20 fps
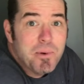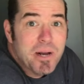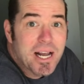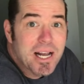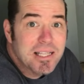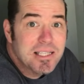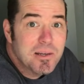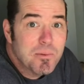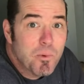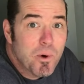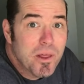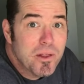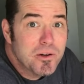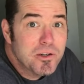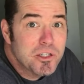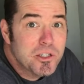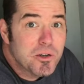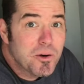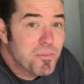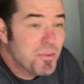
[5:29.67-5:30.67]
We got some weather
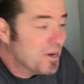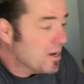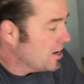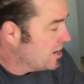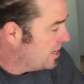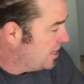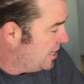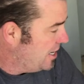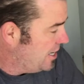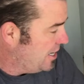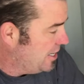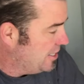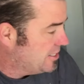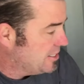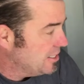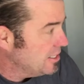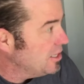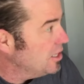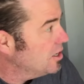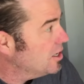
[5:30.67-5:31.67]
stripping on it.
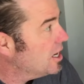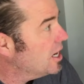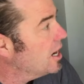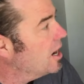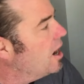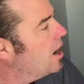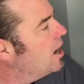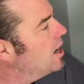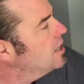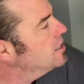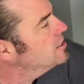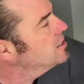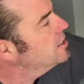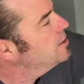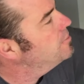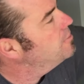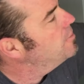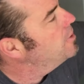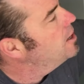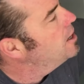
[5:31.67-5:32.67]
It's looking
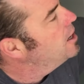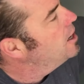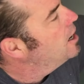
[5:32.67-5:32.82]
awesome.